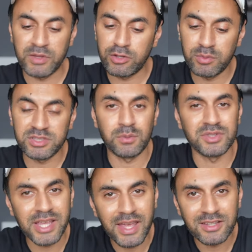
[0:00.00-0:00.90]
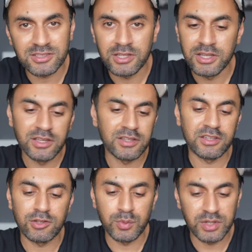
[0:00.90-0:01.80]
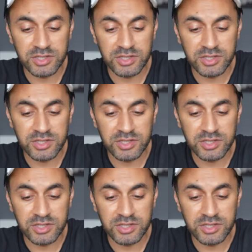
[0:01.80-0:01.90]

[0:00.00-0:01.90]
It could be some text, it could be